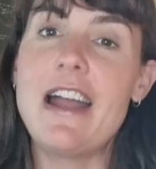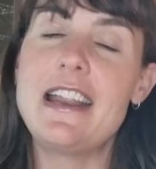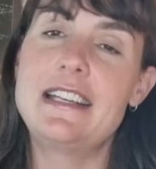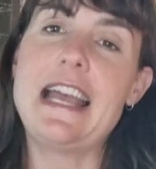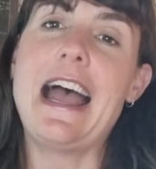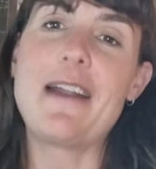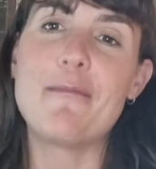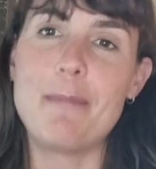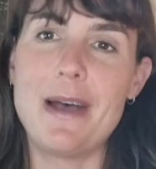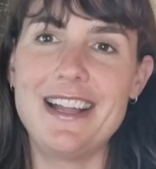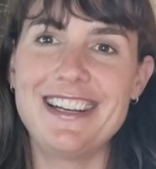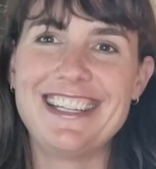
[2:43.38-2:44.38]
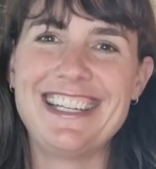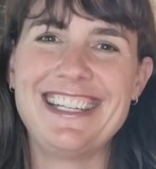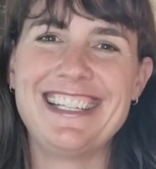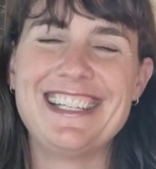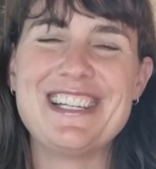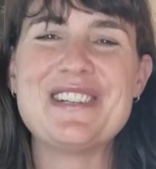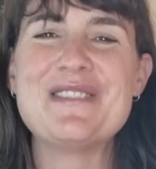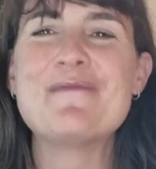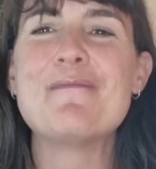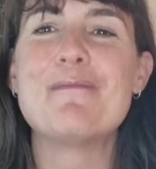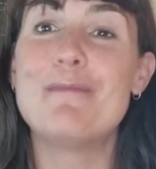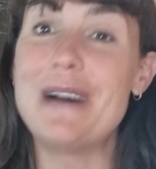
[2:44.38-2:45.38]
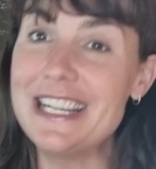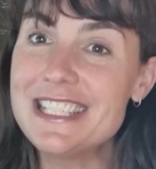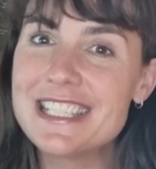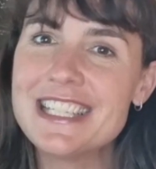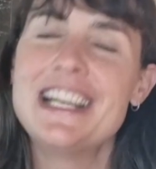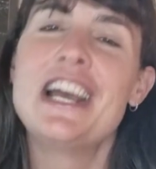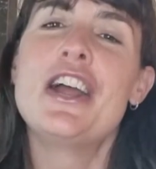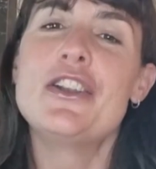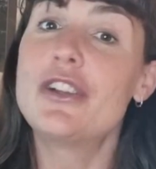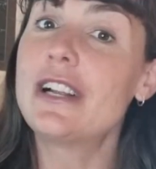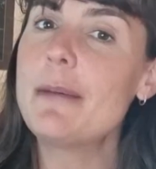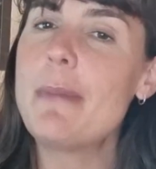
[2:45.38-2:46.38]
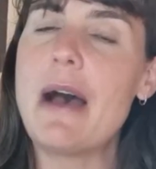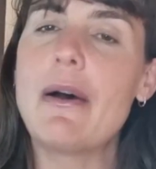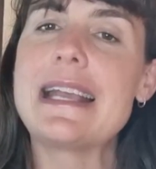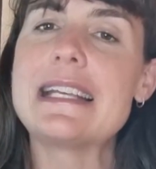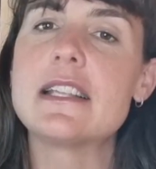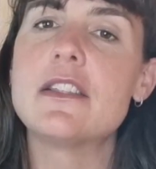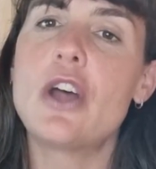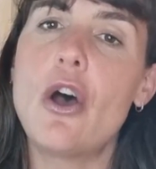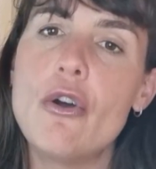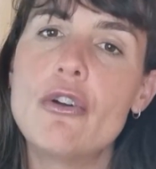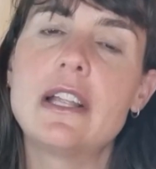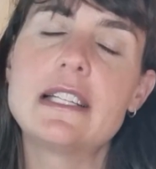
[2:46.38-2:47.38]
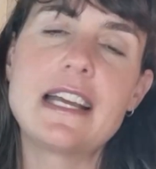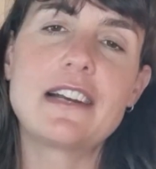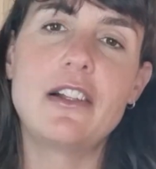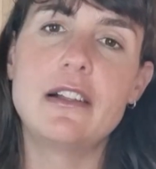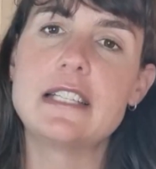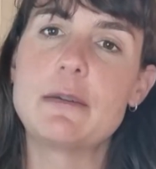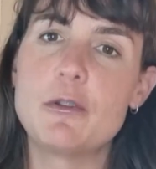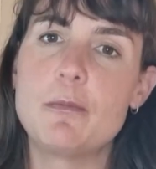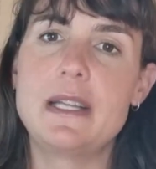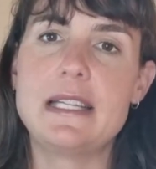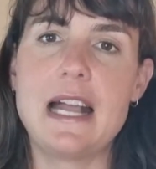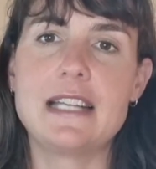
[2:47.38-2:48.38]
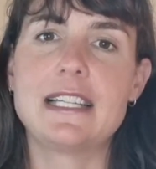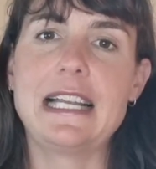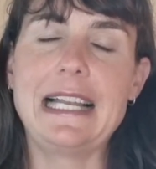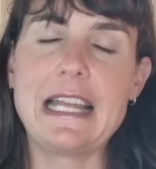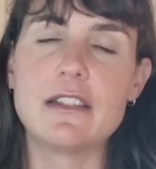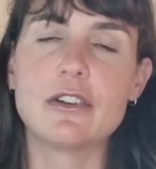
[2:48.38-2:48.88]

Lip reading: need to add a but. But nuclear power isn't the only technology with potentially lethal